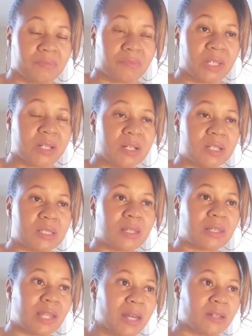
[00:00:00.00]
because a
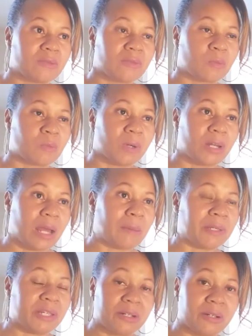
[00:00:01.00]
lot of what
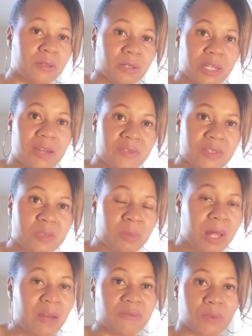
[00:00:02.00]
i'm hearing on kevin's
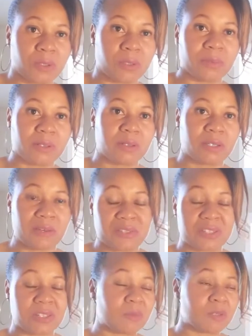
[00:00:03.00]
platform
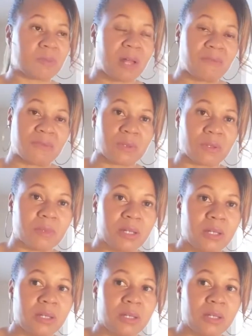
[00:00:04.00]
kevin samuels' platform